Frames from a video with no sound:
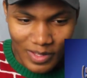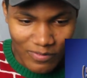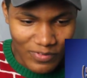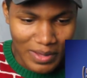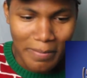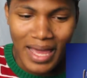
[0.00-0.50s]

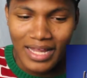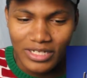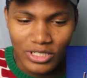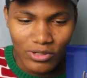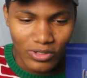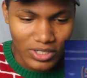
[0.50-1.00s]
Finn
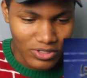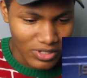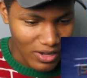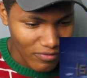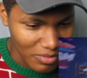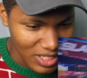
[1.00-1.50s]
Balor, shoulder
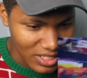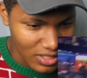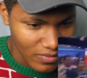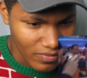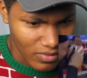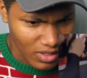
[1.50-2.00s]
injury off once.
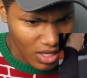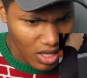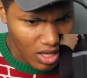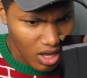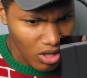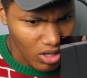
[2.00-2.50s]

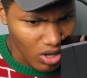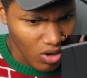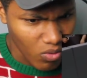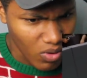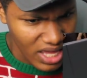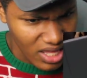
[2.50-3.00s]
Hold
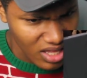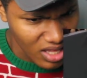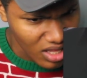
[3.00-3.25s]
on, what?